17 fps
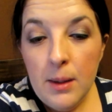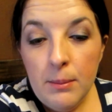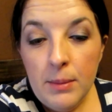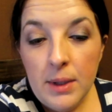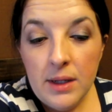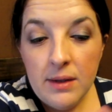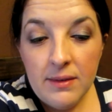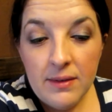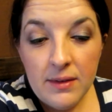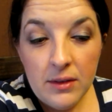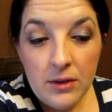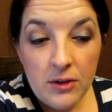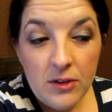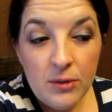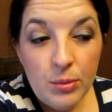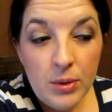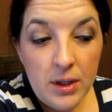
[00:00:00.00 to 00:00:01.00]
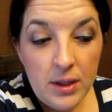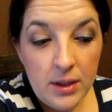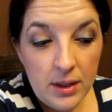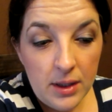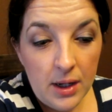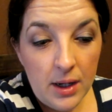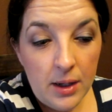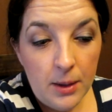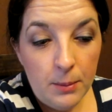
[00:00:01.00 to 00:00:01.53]
But this one
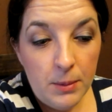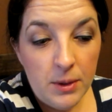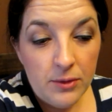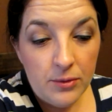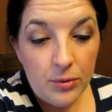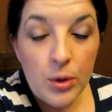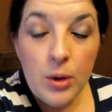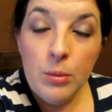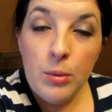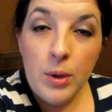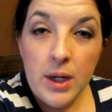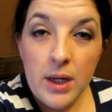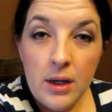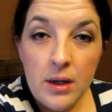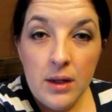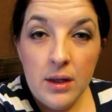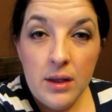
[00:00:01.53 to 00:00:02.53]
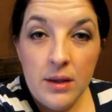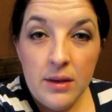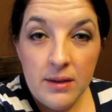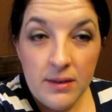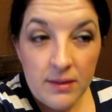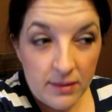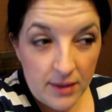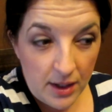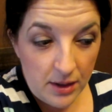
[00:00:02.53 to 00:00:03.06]
um, is for a wedding
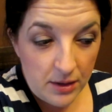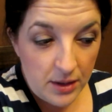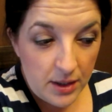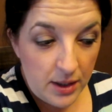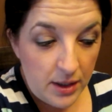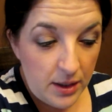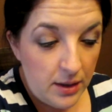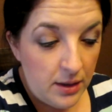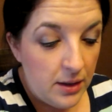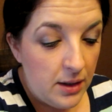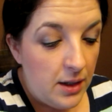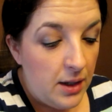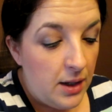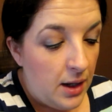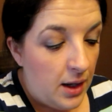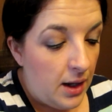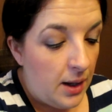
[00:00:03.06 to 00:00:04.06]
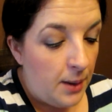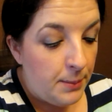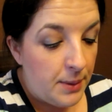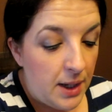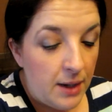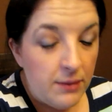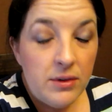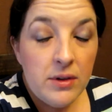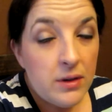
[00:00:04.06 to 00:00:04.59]
this Saturday, um, but
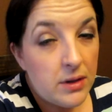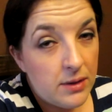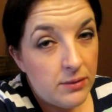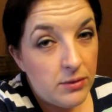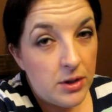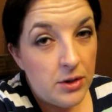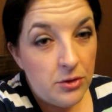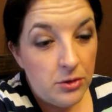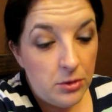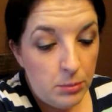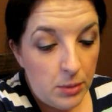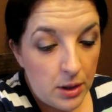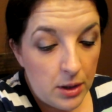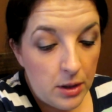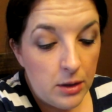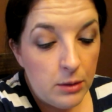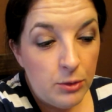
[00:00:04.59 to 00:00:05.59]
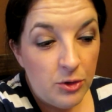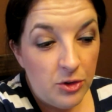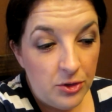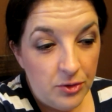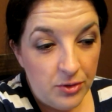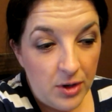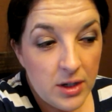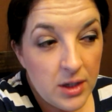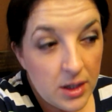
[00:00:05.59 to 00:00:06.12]
I have to deliver it tomorrow, which is
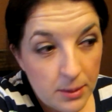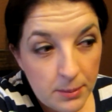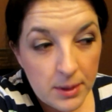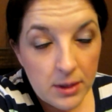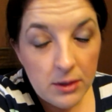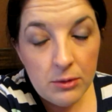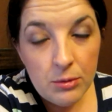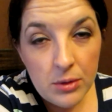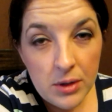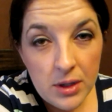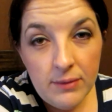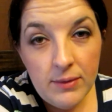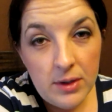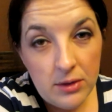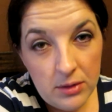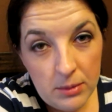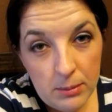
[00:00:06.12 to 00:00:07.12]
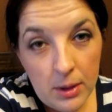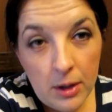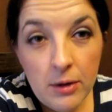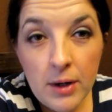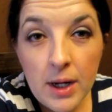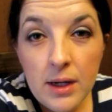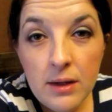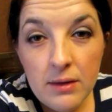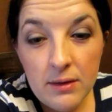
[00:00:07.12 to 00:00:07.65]
Friday, because we're leaving tomorrow
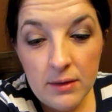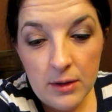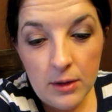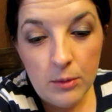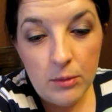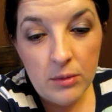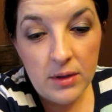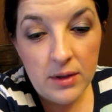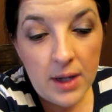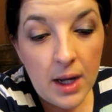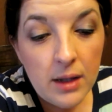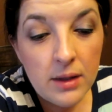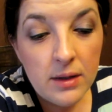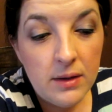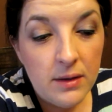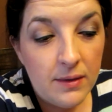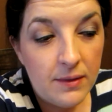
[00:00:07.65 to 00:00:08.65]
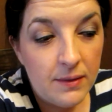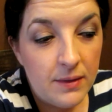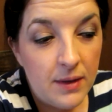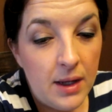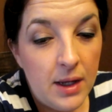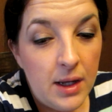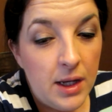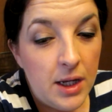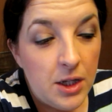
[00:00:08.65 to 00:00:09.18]
night to go to Dallas.
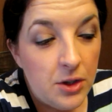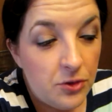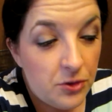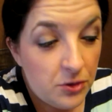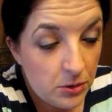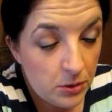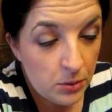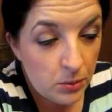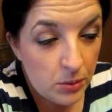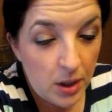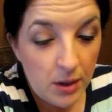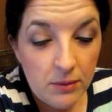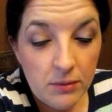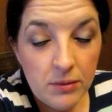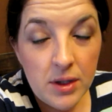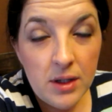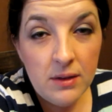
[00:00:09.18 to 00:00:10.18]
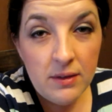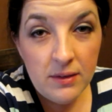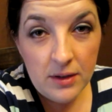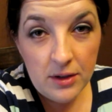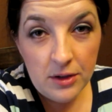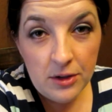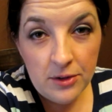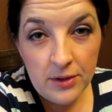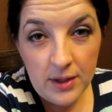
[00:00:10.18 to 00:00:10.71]
And two of the
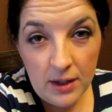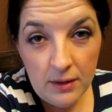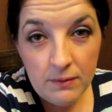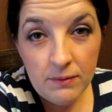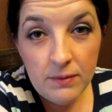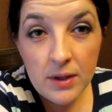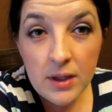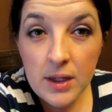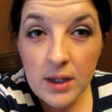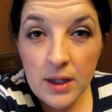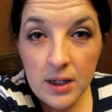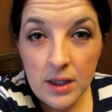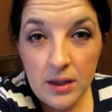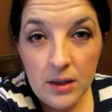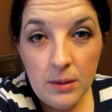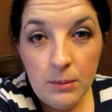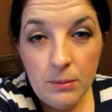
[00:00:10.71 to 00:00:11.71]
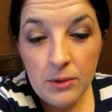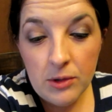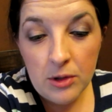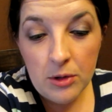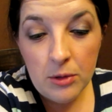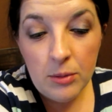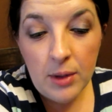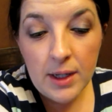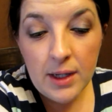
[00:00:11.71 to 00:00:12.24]
tiers have filling in them,
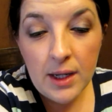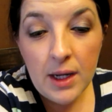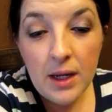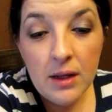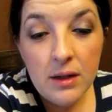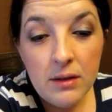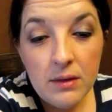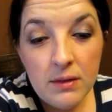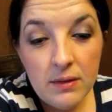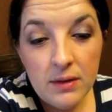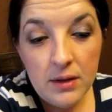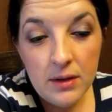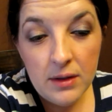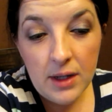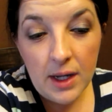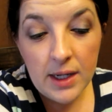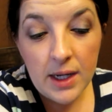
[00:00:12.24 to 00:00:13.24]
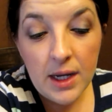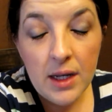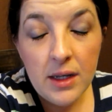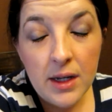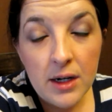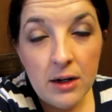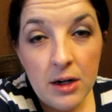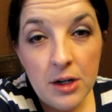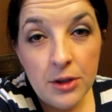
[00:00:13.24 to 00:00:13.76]
so I can't I can't
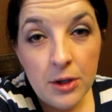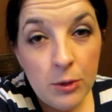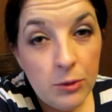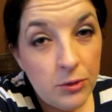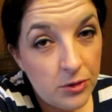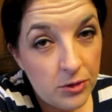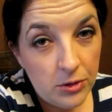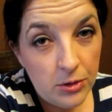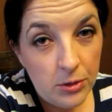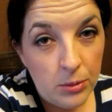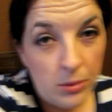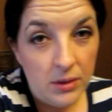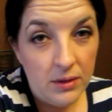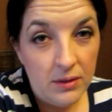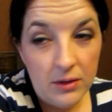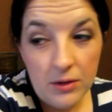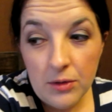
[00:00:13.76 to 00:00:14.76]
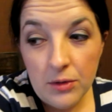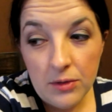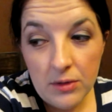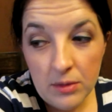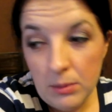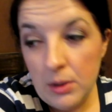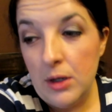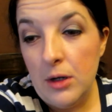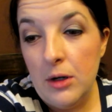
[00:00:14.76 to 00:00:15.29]
decorate those two until
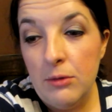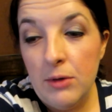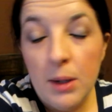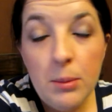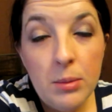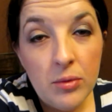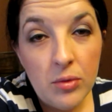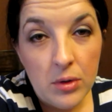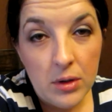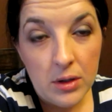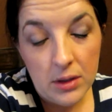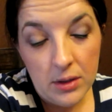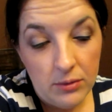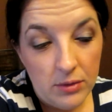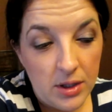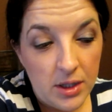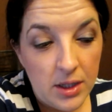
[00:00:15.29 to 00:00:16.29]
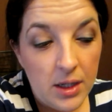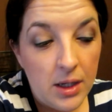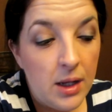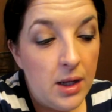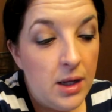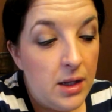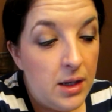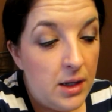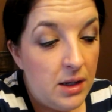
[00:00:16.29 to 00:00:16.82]
tomorrow, right before delivery.
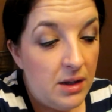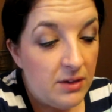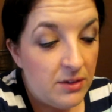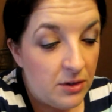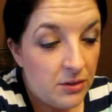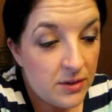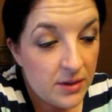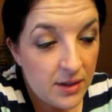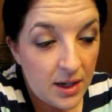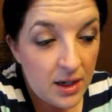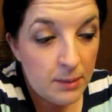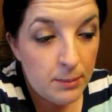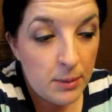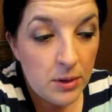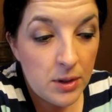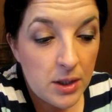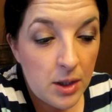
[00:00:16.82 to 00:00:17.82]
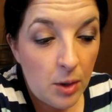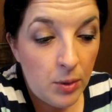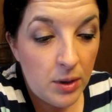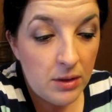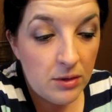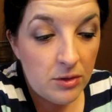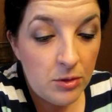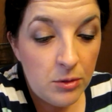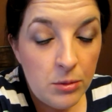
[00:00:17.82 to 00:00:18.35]
So today I'm only
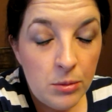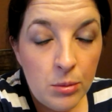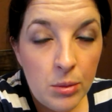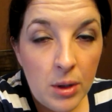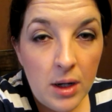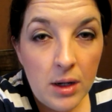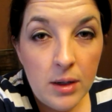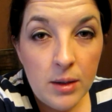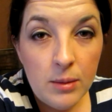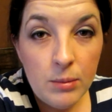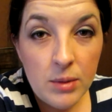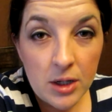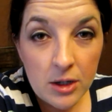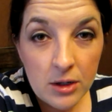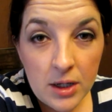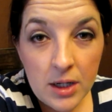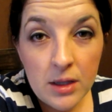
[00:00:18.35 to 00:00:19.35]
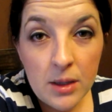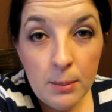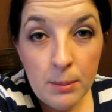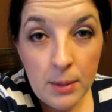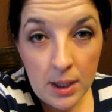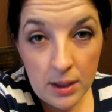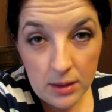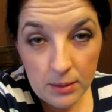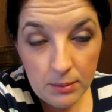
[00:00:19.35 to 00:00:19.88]
going to um, decorate the
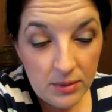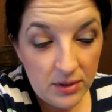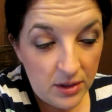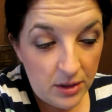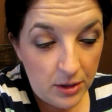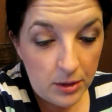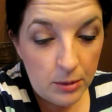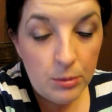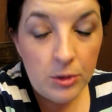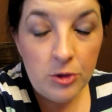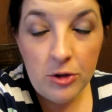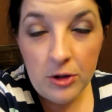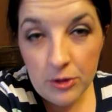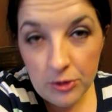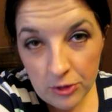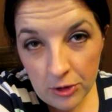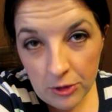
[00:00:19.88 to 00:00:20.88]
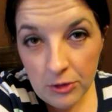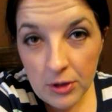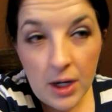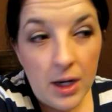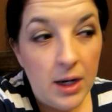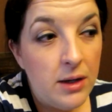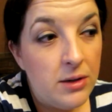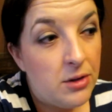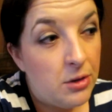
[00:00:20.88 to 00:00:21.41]
bottom tier, which I'll show you
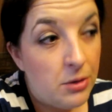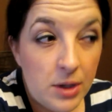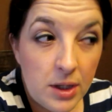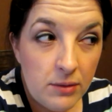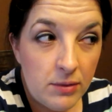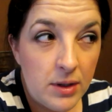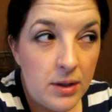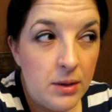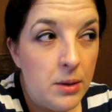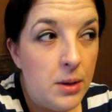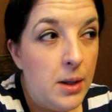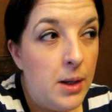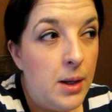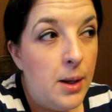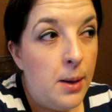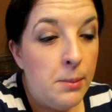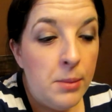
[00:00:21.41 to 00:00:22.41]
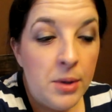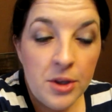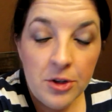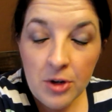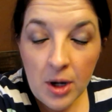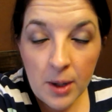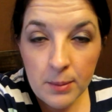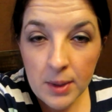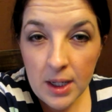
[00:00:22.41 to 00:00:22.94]
guys. I'll even put the
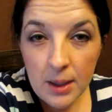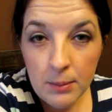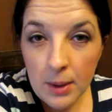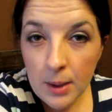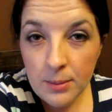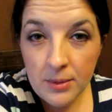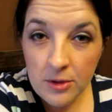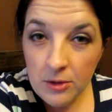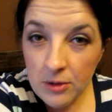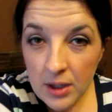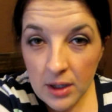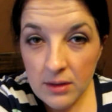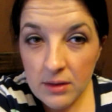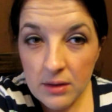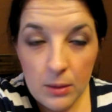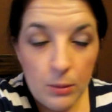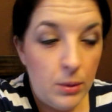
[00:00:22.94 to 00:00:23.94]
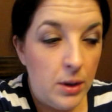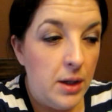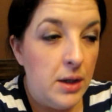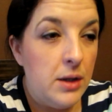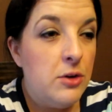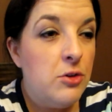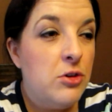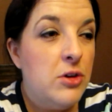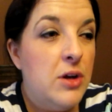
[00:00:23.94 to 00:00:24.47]
drop cam up so you guys can
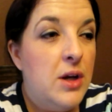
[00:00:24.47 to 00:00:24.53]
watch.